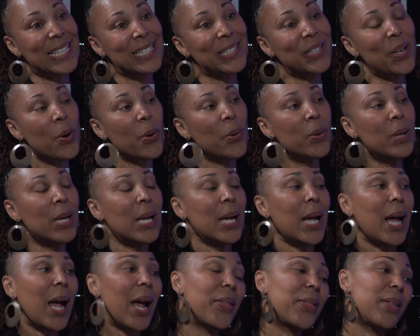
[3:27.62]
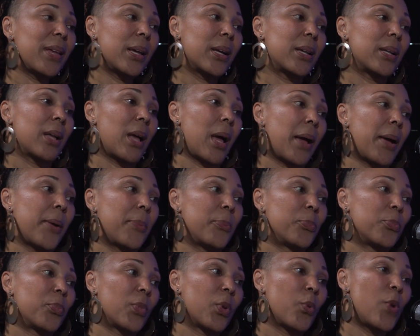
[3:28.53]
So I think
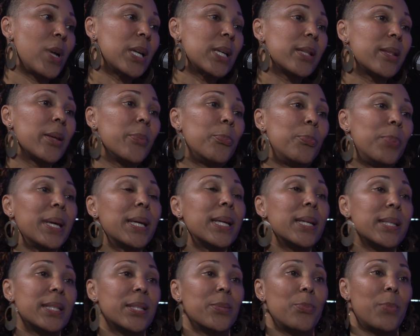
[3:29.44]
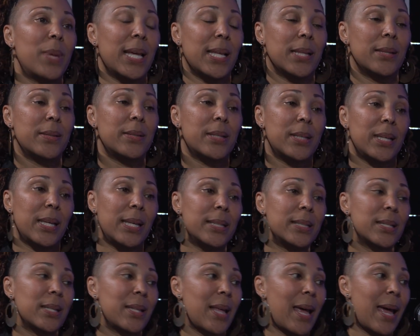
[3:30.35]
one of the biggest myths
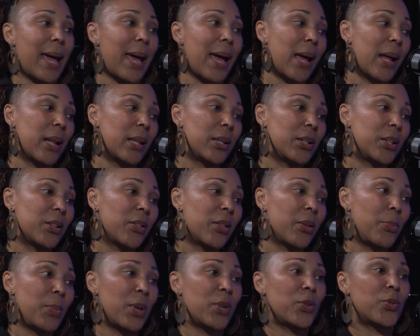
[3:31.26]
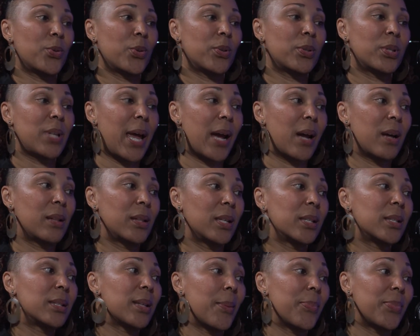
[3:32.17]
is that the menstrual cycle
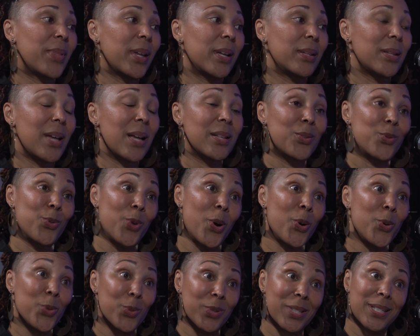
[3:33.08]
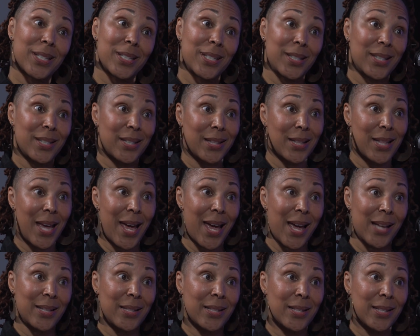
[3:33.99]
is something that's gross,
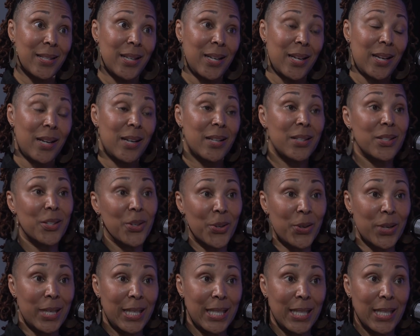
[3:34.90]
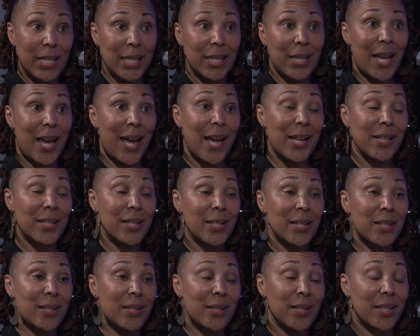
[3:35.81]
that's dirty,
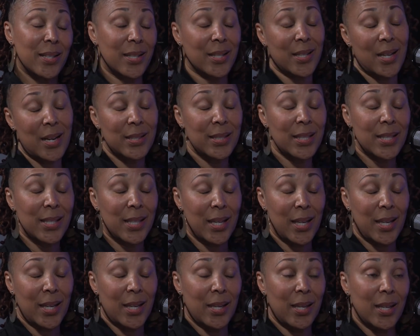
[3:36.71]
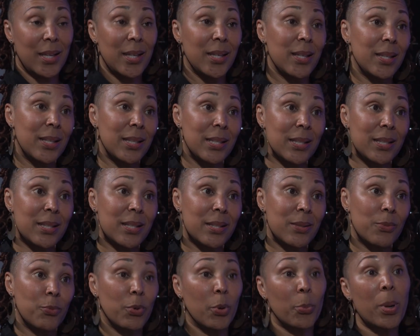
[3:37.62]
that's disgusting, is
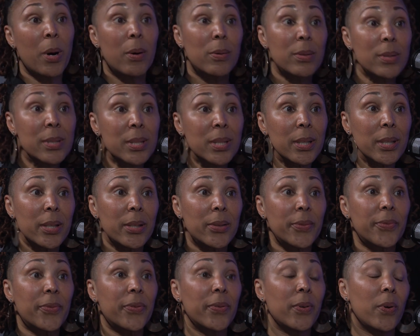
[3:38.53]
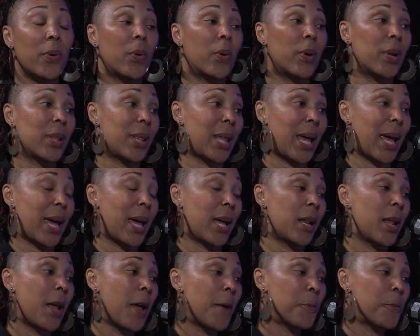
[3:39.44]
repulsive, or that